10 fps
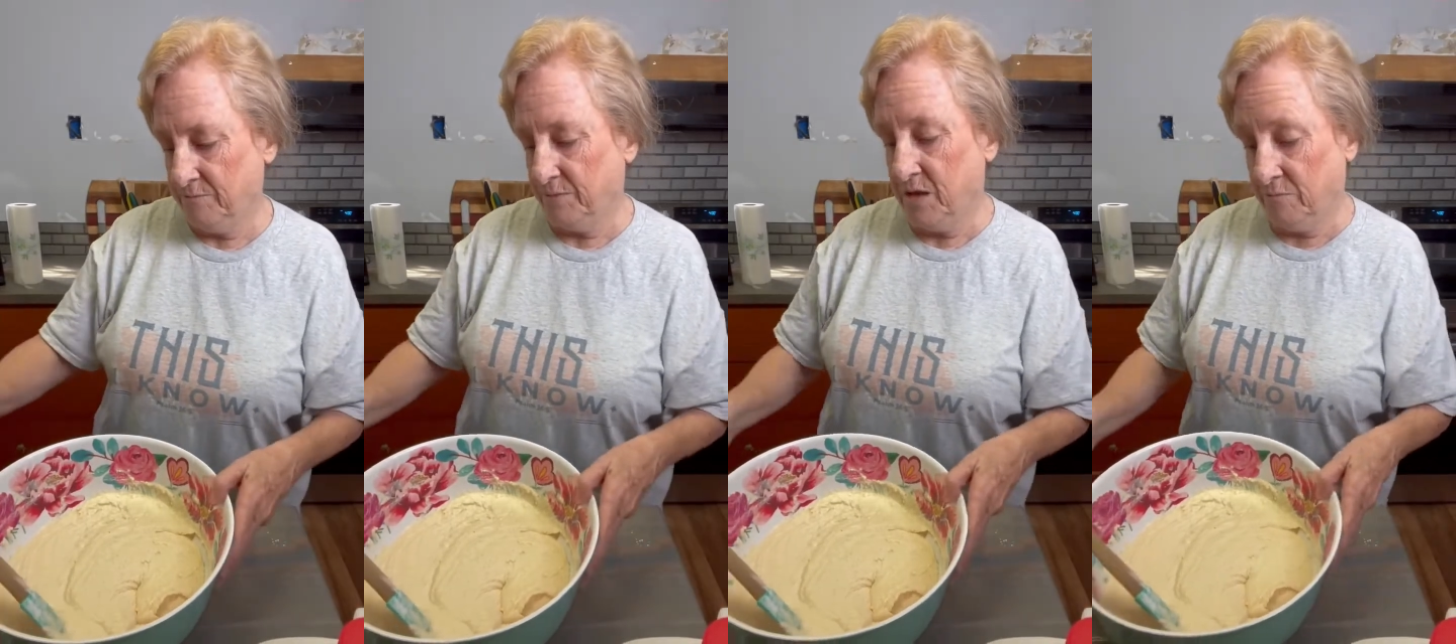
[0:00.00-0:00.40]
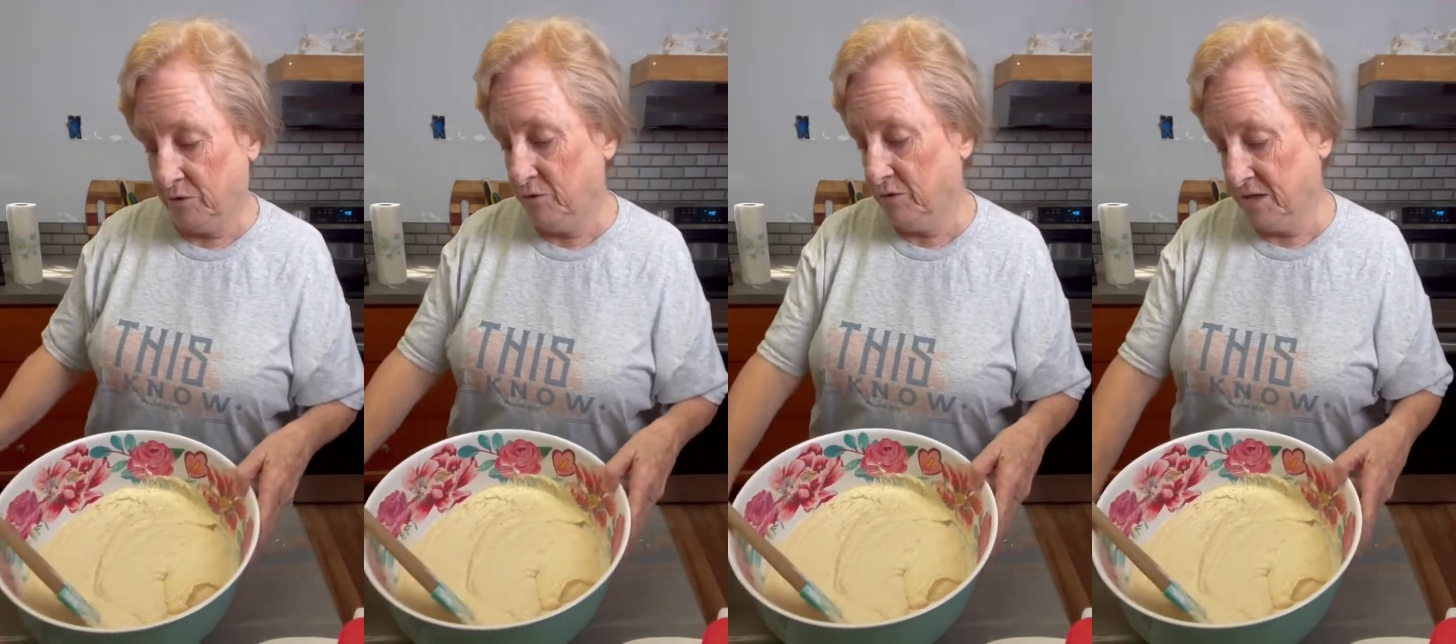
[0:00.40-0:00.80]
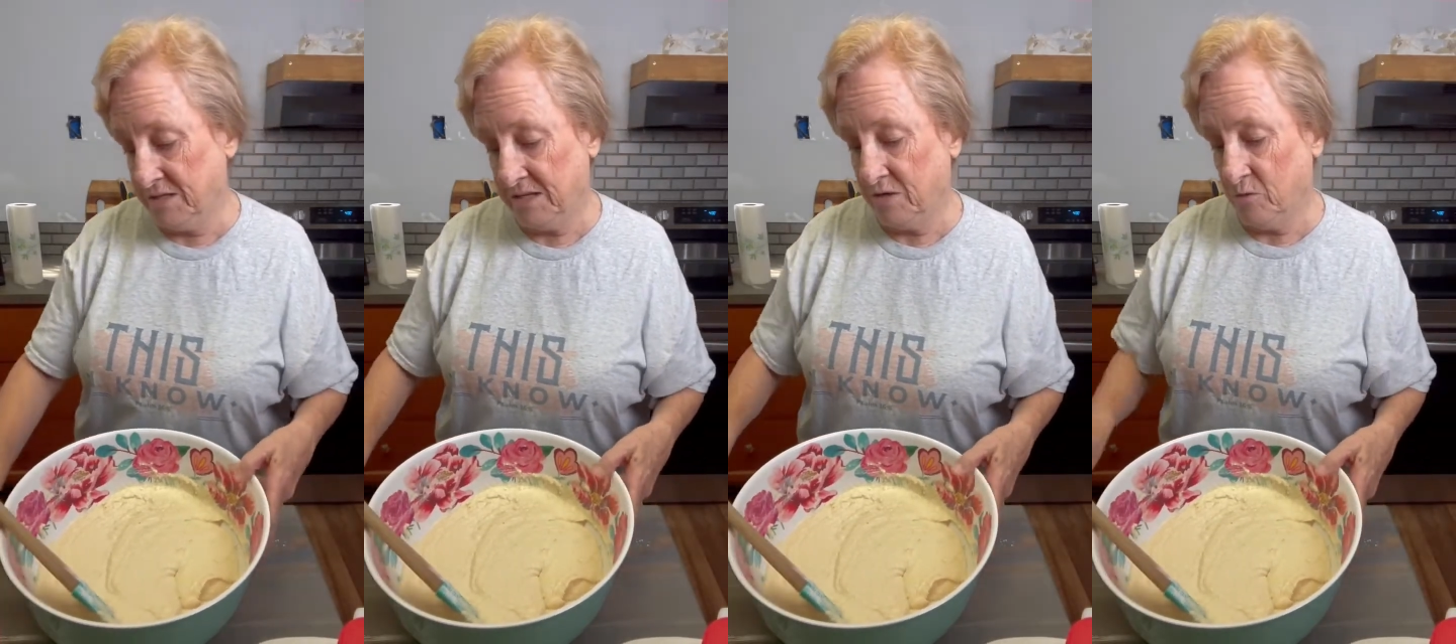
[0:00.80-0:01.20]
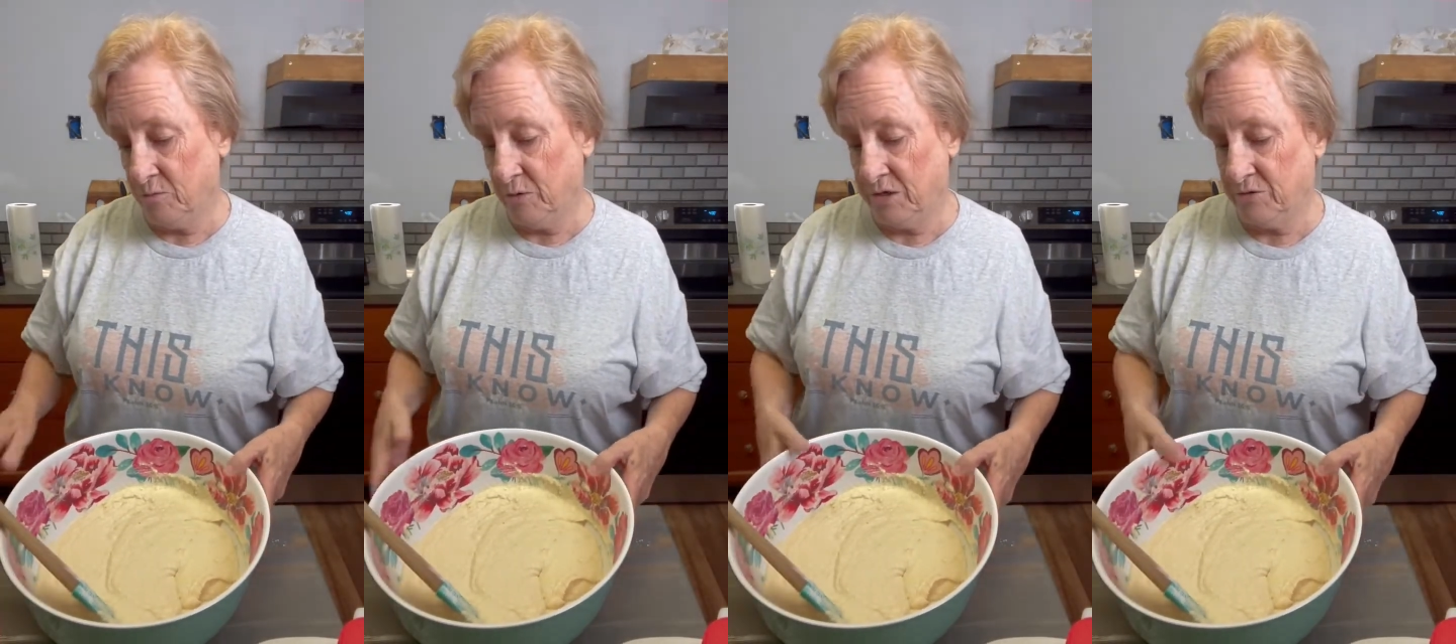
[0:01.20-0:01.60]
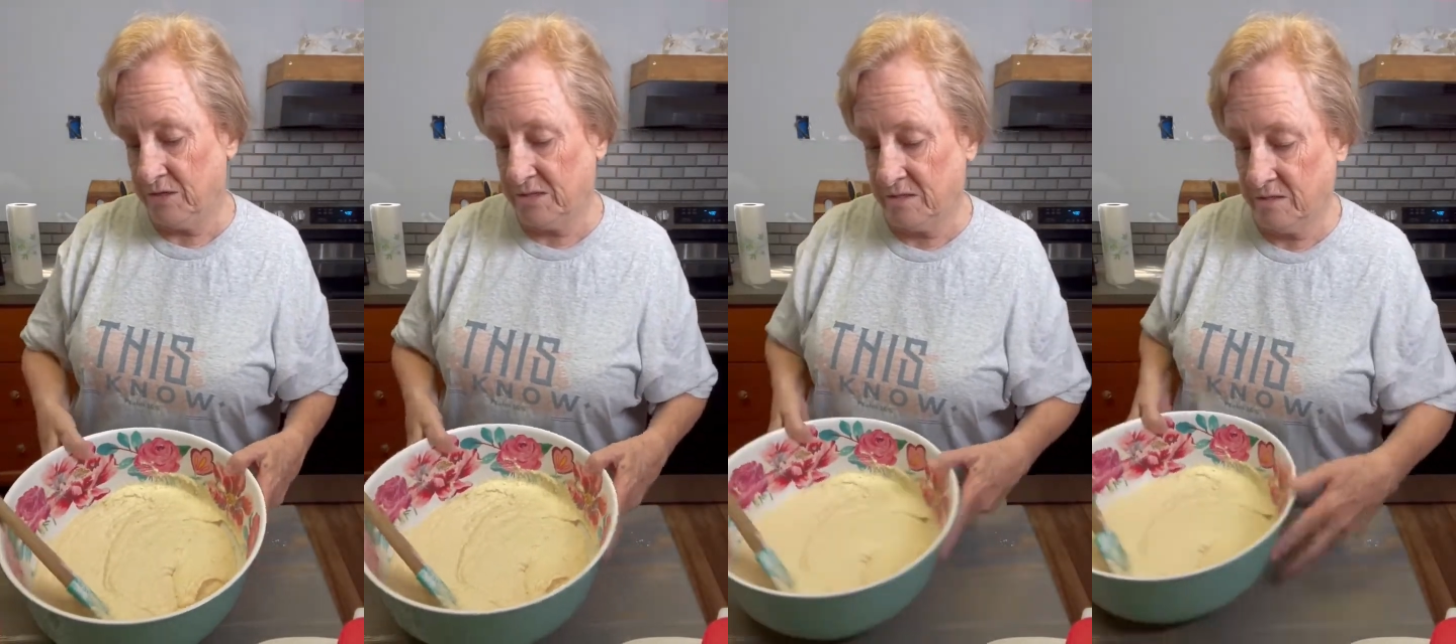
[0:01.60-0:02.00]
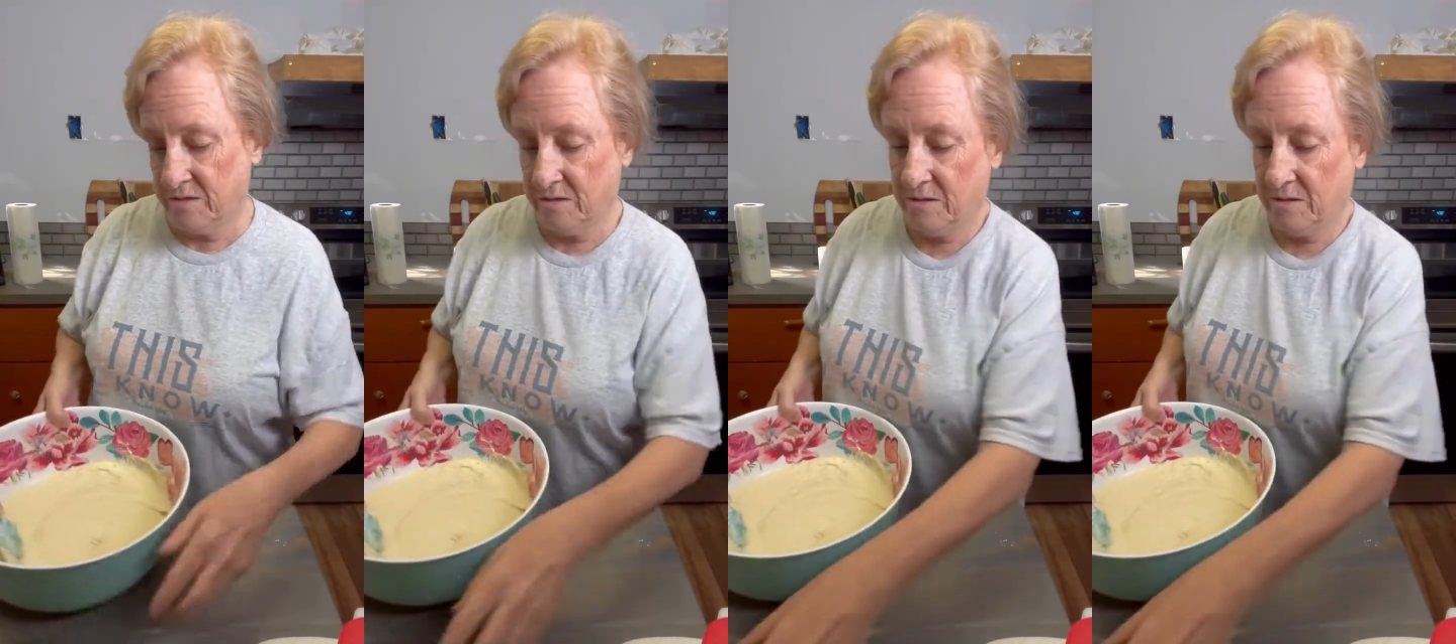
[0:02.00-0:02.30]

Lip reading: Now, Blue does eat cornbread dressing.